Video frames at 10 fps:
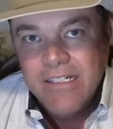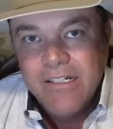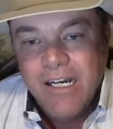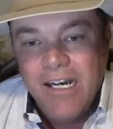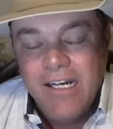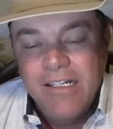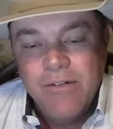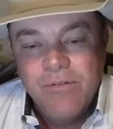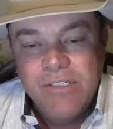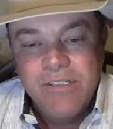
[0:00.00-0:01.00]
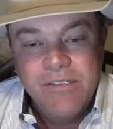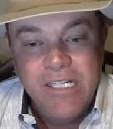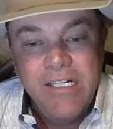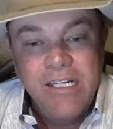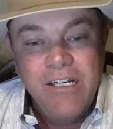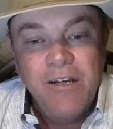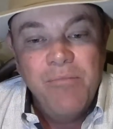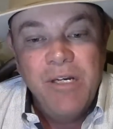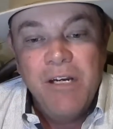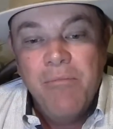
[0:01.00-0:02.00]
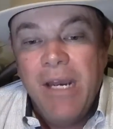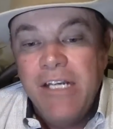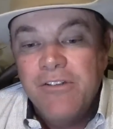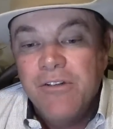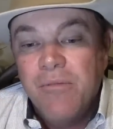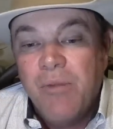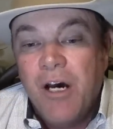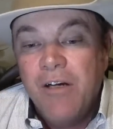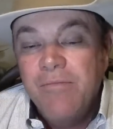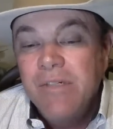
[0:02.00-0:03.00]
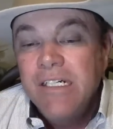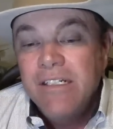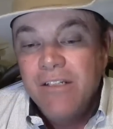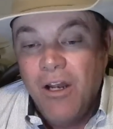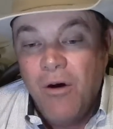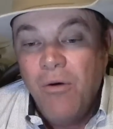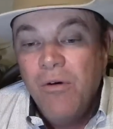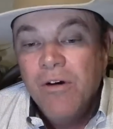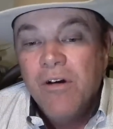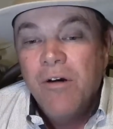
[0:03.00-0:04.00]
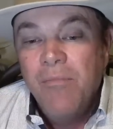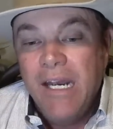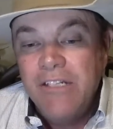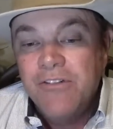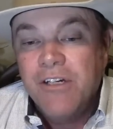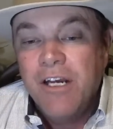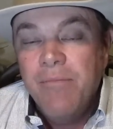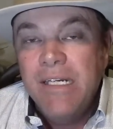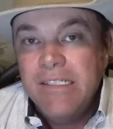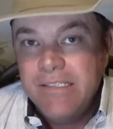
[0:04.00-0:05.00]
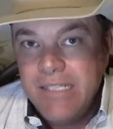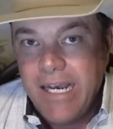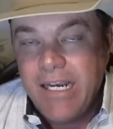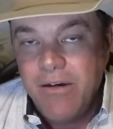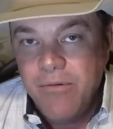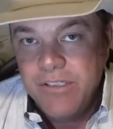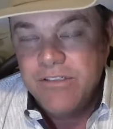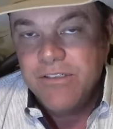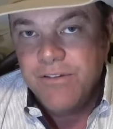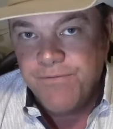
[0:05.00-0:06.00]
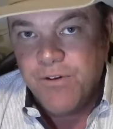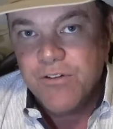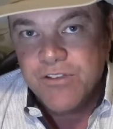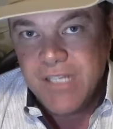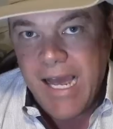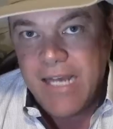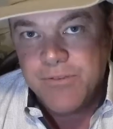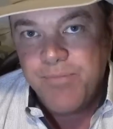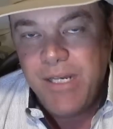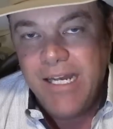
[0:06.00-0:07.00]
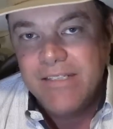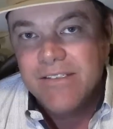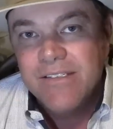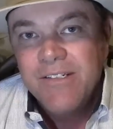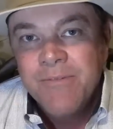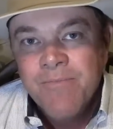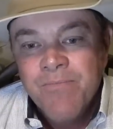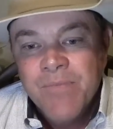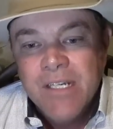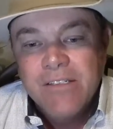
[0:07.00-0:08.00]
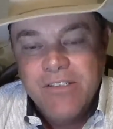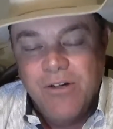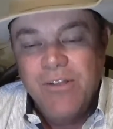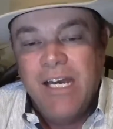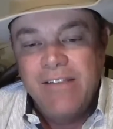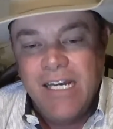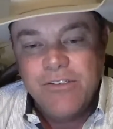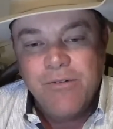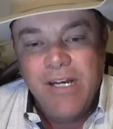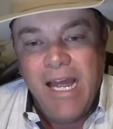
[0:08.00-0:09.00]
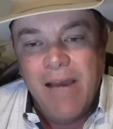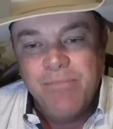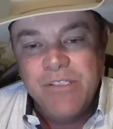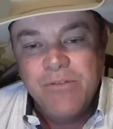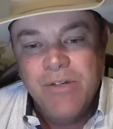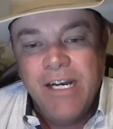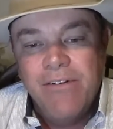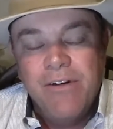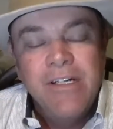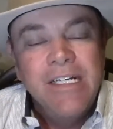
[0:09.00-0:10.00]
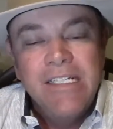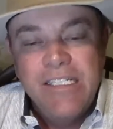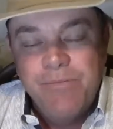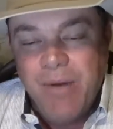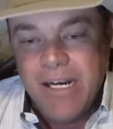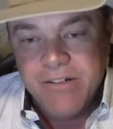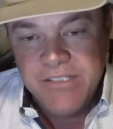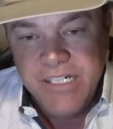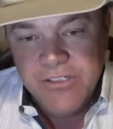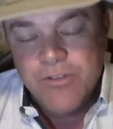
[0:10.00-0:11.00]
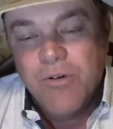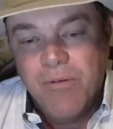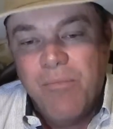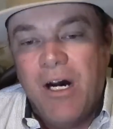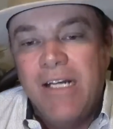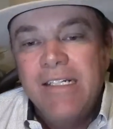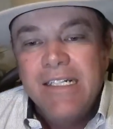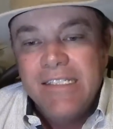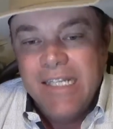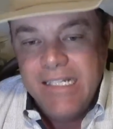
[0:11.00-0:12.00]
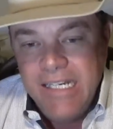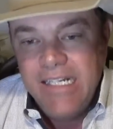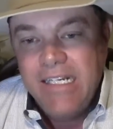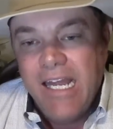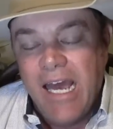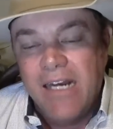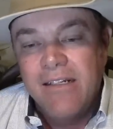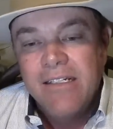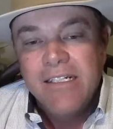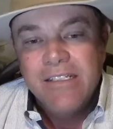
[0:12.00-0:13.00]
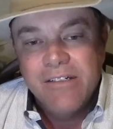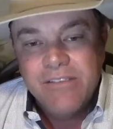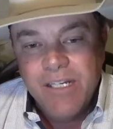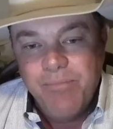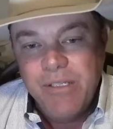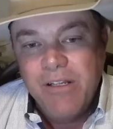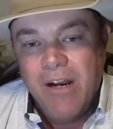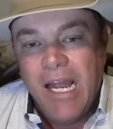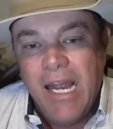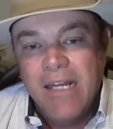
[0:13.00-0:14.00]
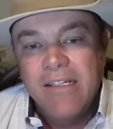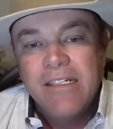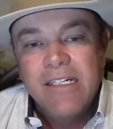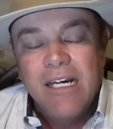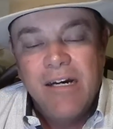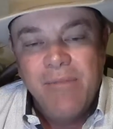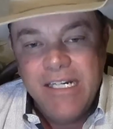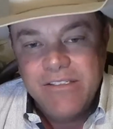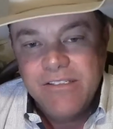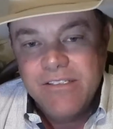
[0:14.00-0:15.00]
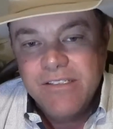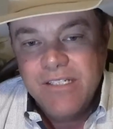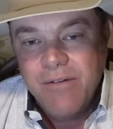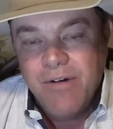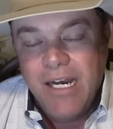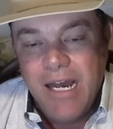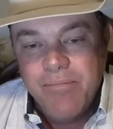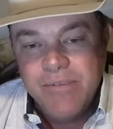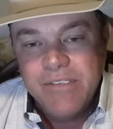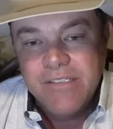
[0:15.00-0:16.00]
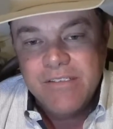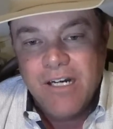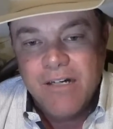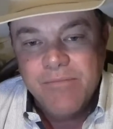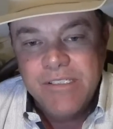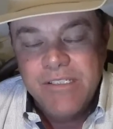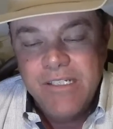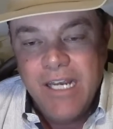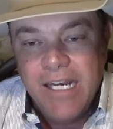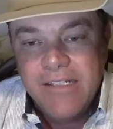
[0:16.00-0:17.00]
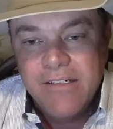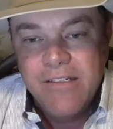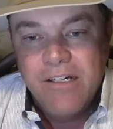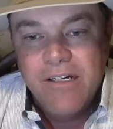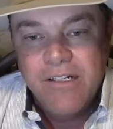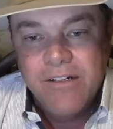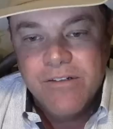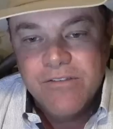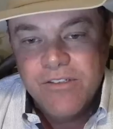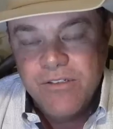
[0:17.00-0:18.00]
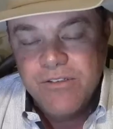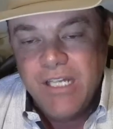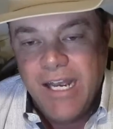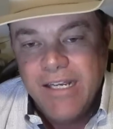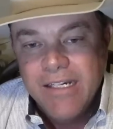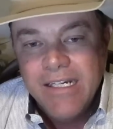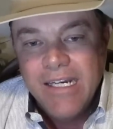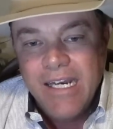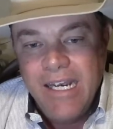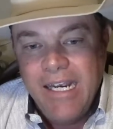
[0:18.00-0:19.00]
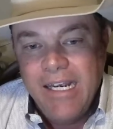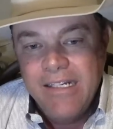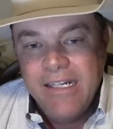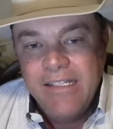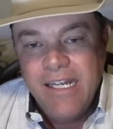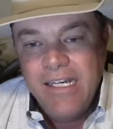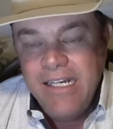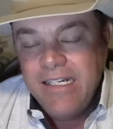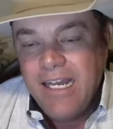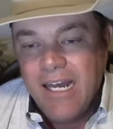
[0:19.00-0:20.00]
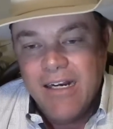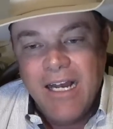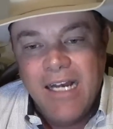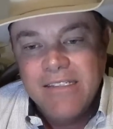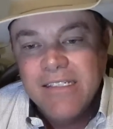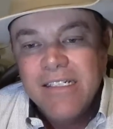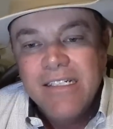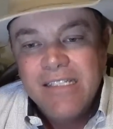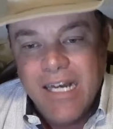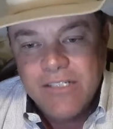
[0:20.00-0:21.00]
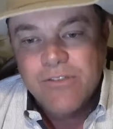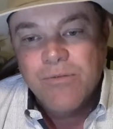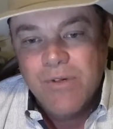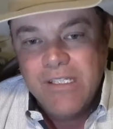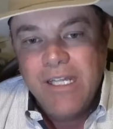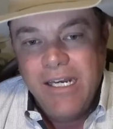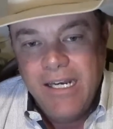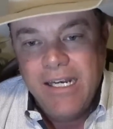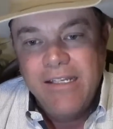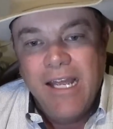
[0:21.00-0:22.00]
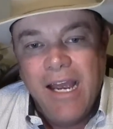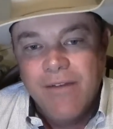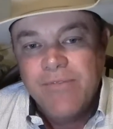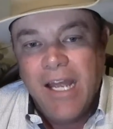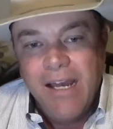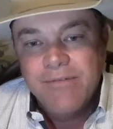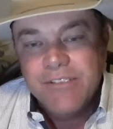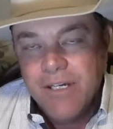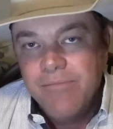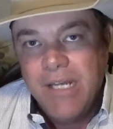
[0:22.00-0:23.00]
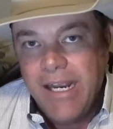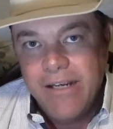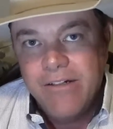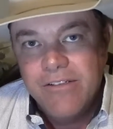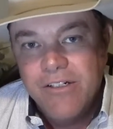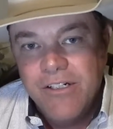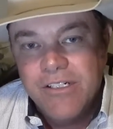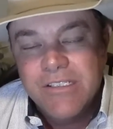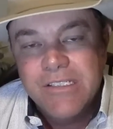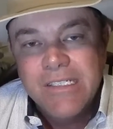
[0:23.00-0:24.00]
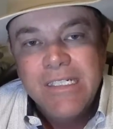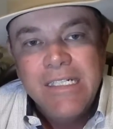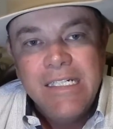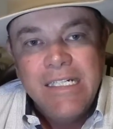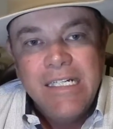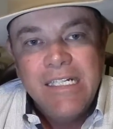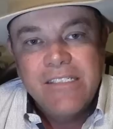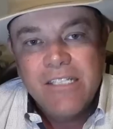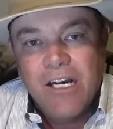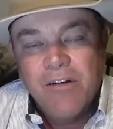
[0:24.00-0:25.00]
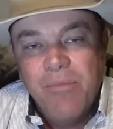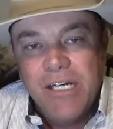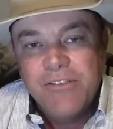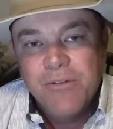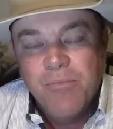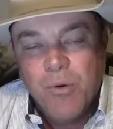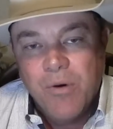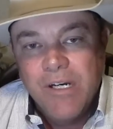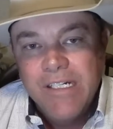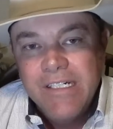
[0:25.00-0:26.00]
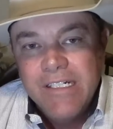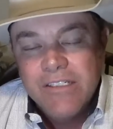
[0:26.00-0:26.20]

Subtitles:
Did it end up being a major that bought them? No. A major come in second, which is the first last place. So that's what happens whenever these Packers get short bought. They need cattle. They're tipping their hand. I'm anxious to see what happens at Stockman's in Yankton here on Tuesday. And they need cattle, guys. That's what they need. They have to have something to hang on the hooks. Let's talk about your board.